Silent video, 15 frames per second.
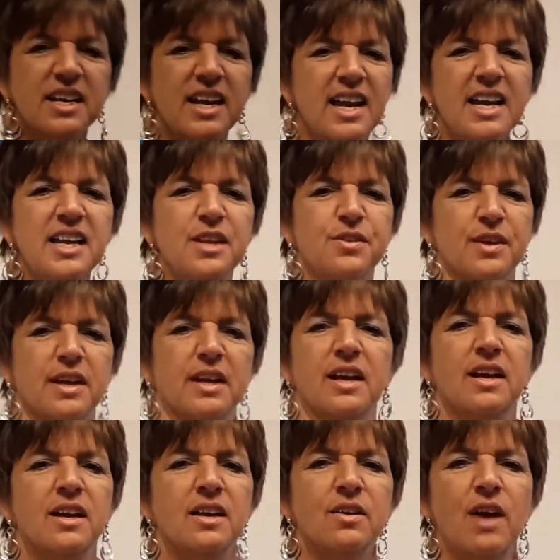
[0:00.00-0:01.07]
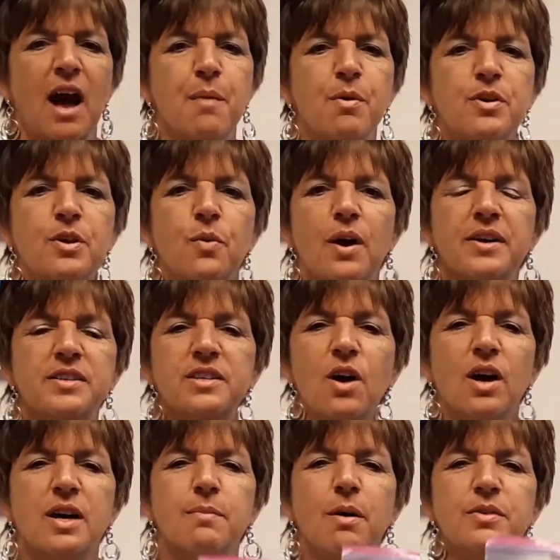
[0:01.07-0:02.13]
anything. How about you want to
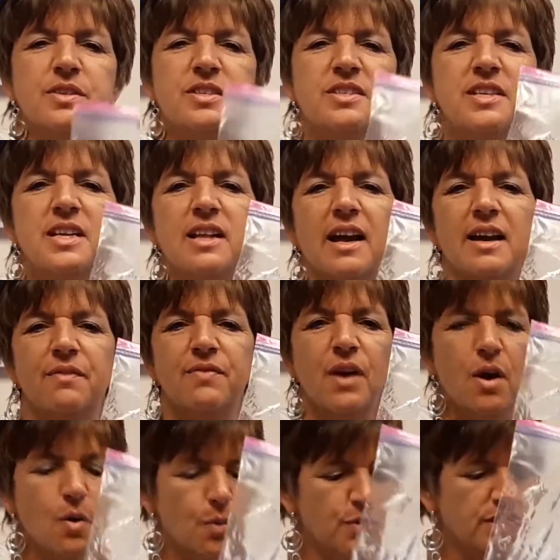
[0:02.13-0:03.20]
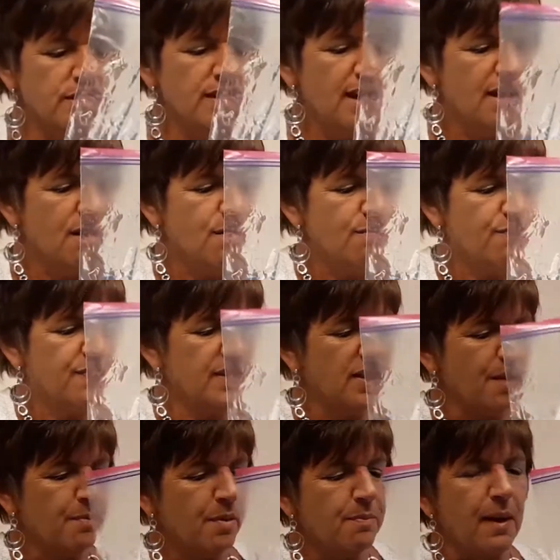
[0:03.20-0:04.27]
talk about sea life? Well, then fill
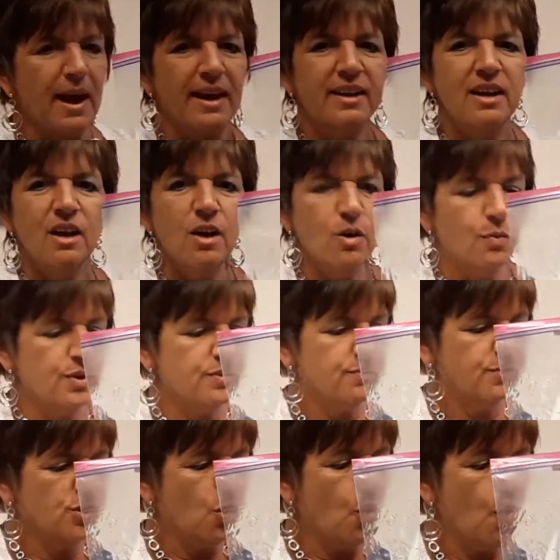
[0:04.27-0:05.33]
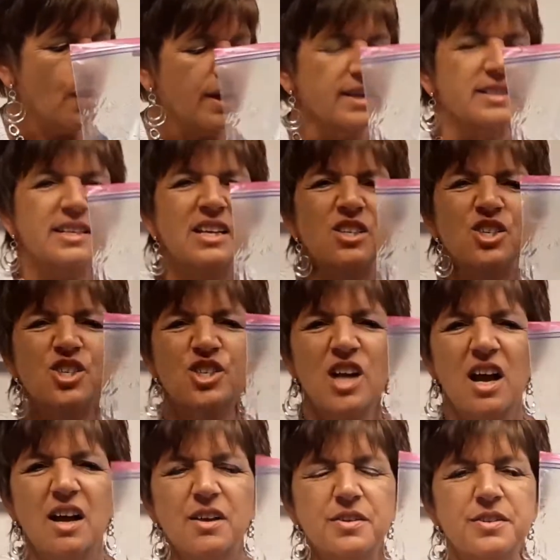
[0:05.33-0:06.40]
up a bag with toys and
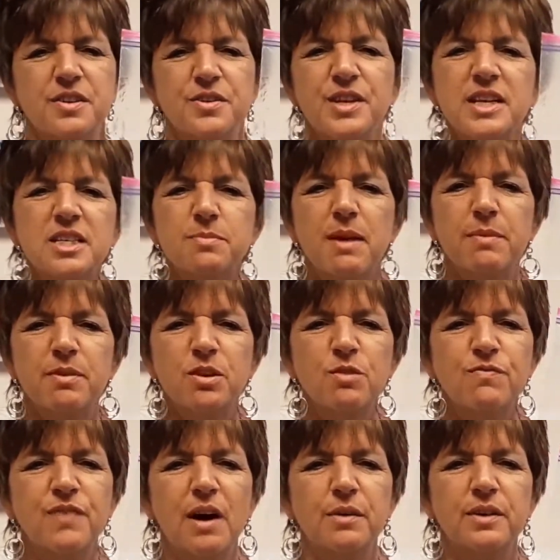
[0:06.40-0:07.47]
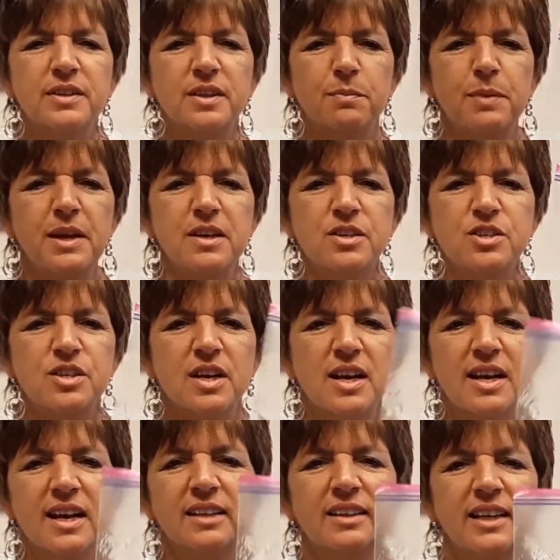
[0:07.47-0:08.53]
shells and things maybe you found at the beach
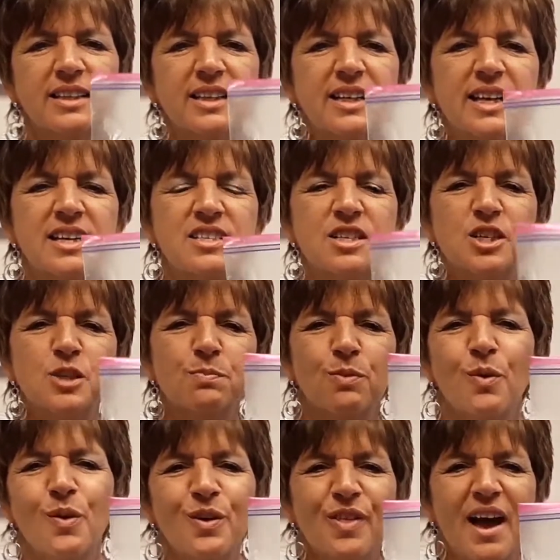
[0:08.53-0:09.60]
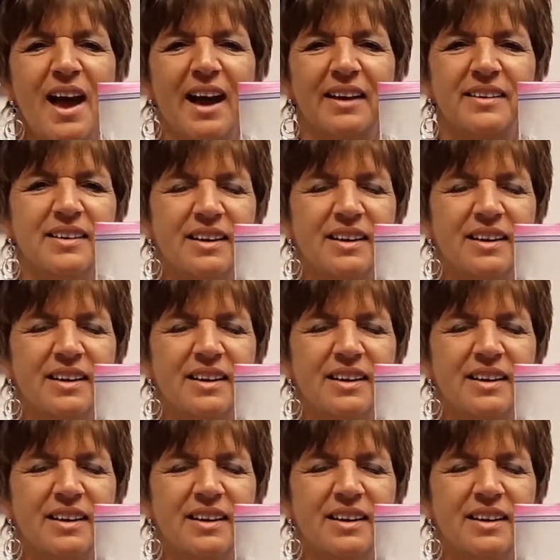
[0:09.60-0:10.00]
and let the kids explore that.